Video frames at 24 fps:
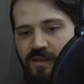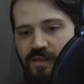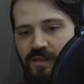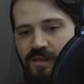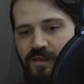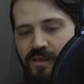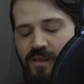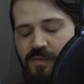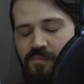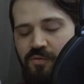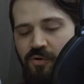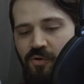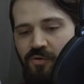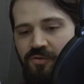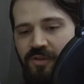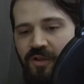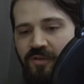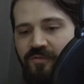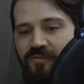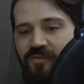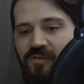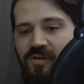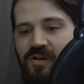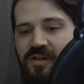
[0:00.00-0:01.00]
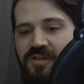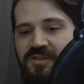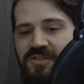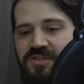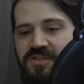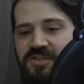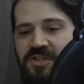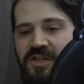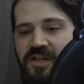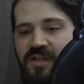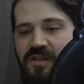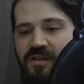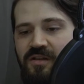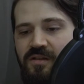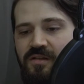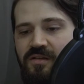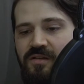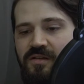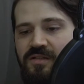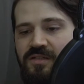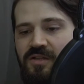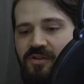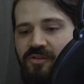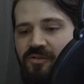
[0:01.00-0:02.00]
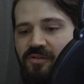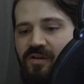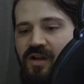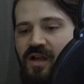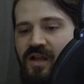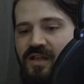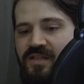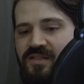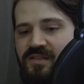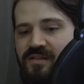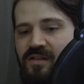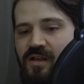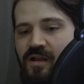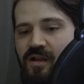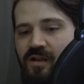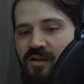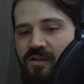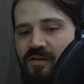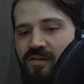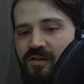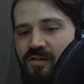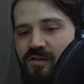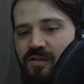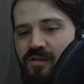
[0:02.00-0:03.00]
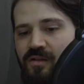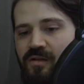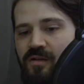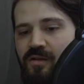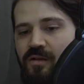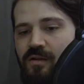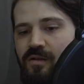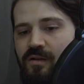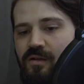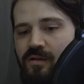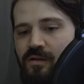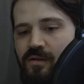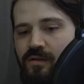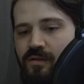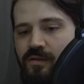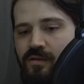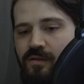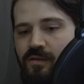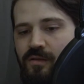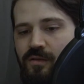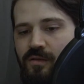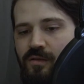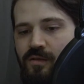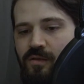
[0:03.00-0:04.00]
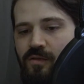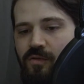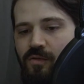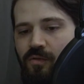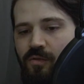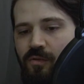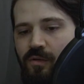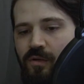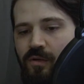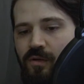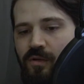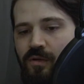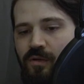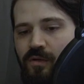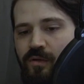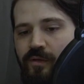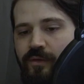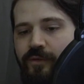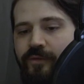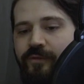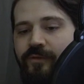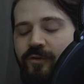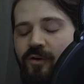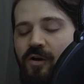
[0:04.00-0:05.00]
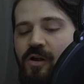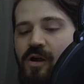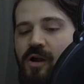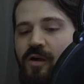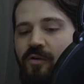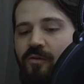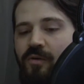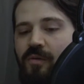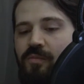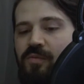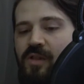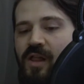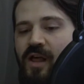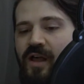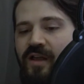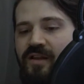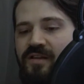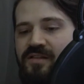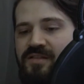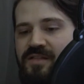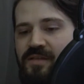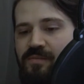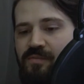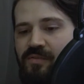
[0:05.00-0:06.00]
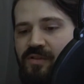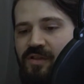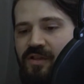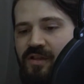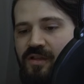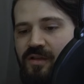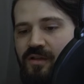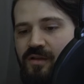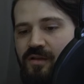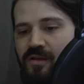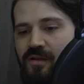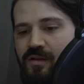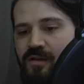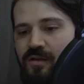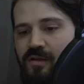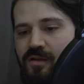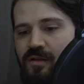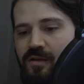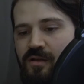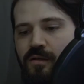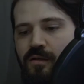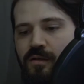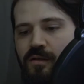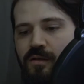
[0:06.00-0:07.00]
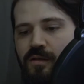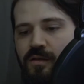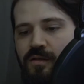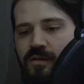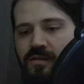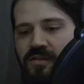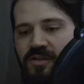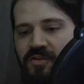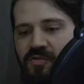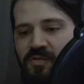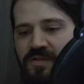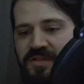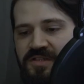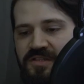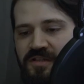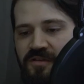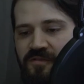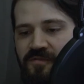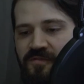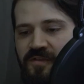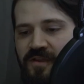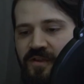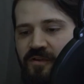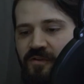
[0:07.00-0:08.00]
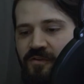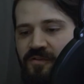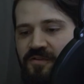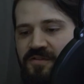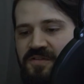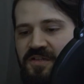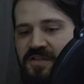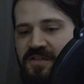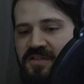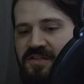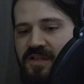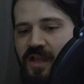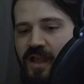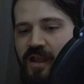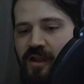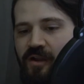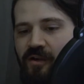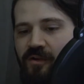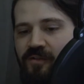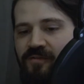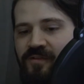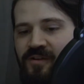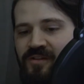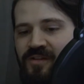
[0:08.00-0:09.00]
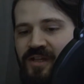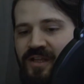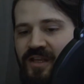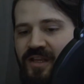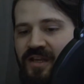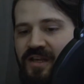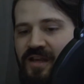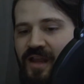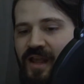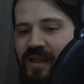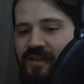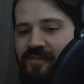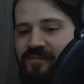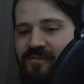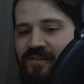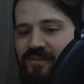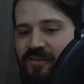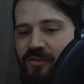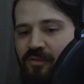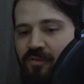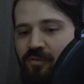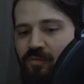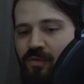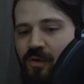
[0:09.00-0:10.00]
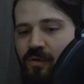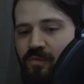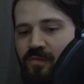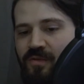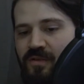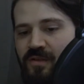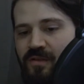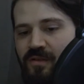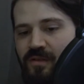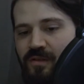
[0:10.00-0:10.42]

He pulled on Ferron's chin until their eyes locked. You, Ferron replied simply. The twisted fingers in his hair felt like a knife at the throat.